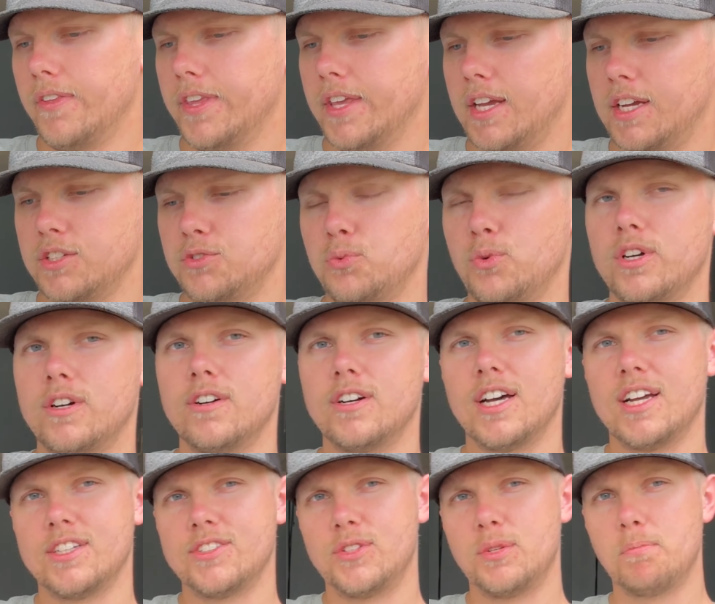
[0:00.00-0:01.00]
as well
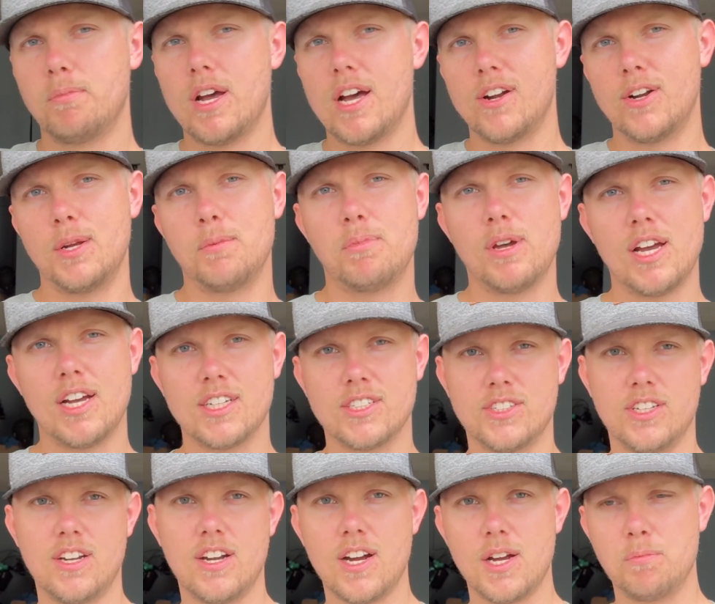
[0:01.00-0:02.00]
as the battery packs
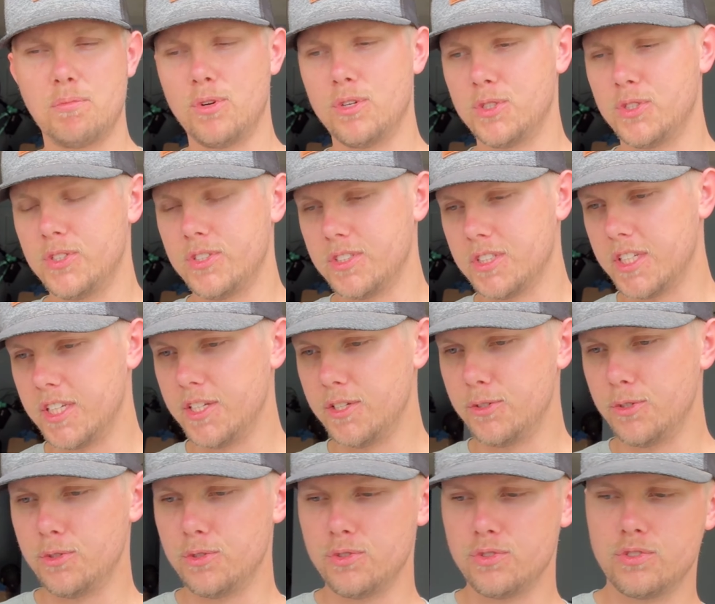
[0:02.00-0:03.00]
I personally
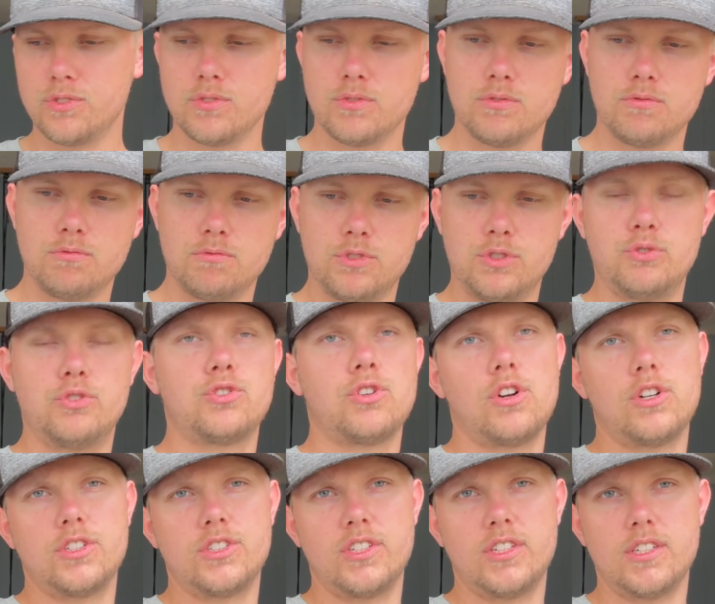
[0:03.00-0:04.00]
use to
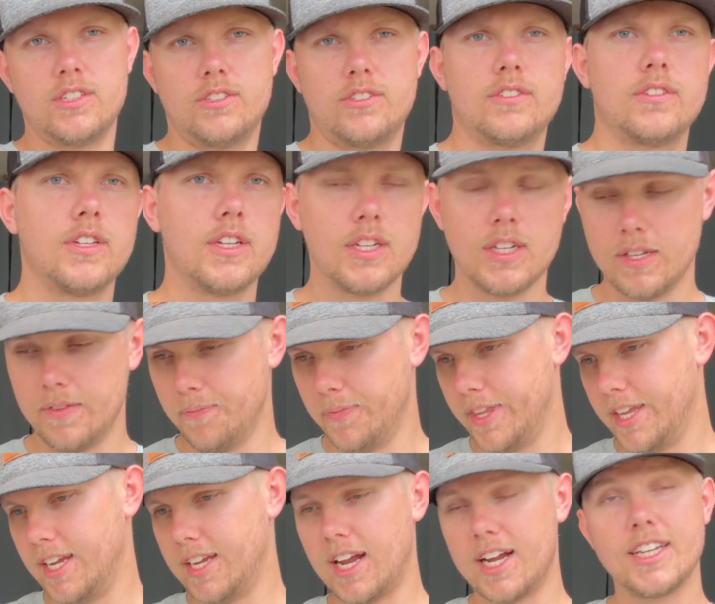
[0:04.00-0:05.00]
charge this.
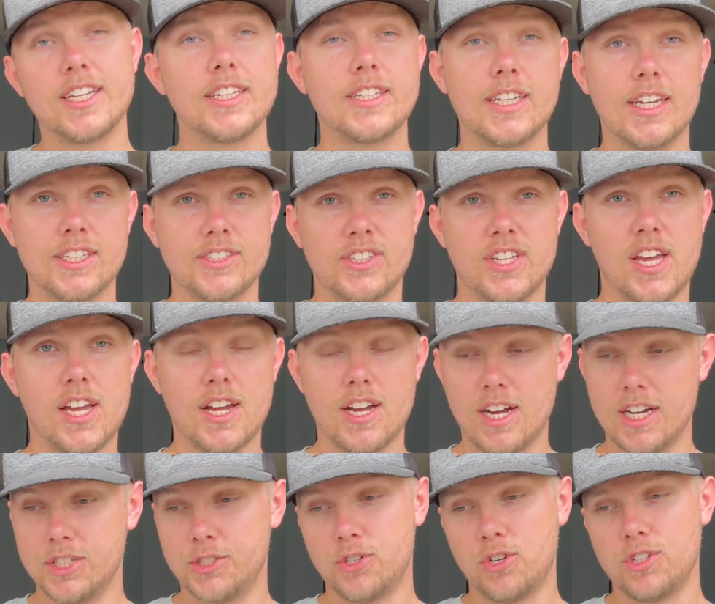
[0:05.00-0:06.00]
And I did test that.
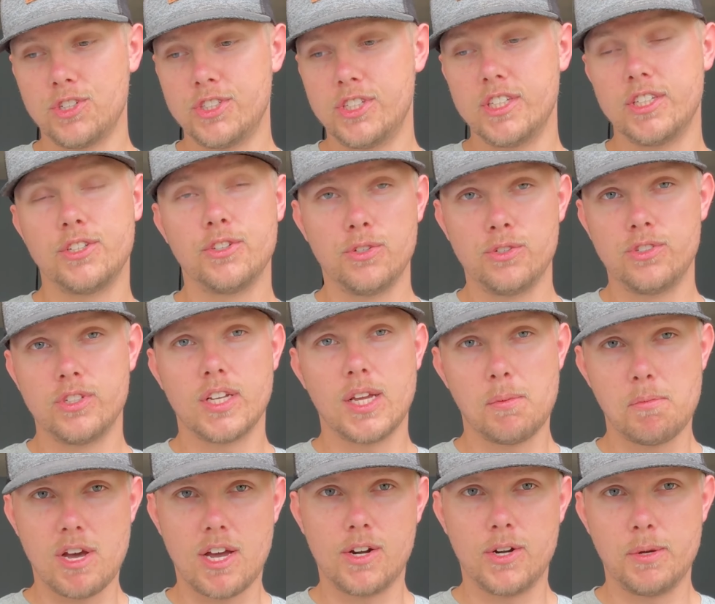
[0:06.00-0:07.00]
I charged it using a
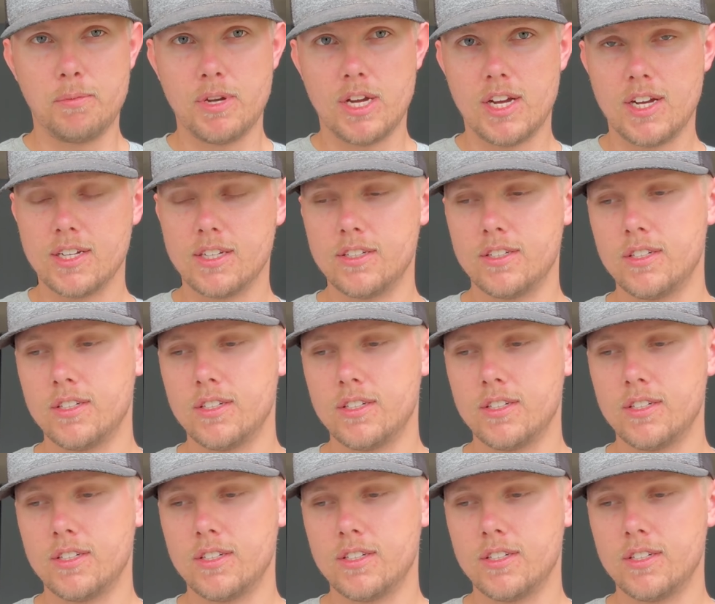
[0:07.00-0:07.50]
battery pack,